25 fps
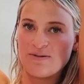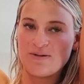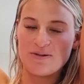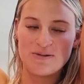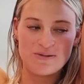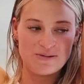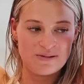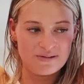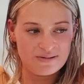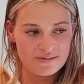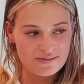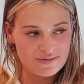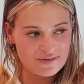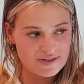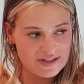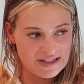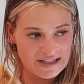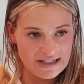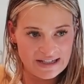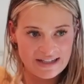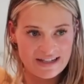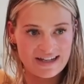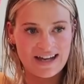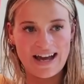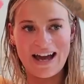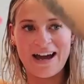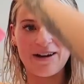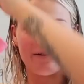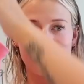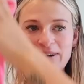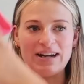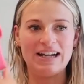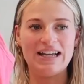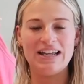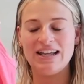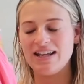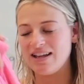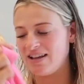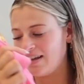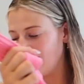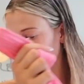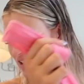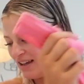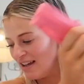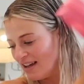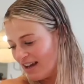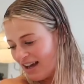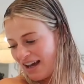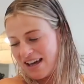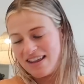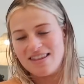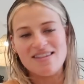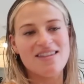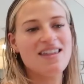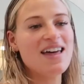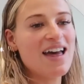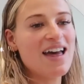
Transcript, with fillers: cool for Harry. And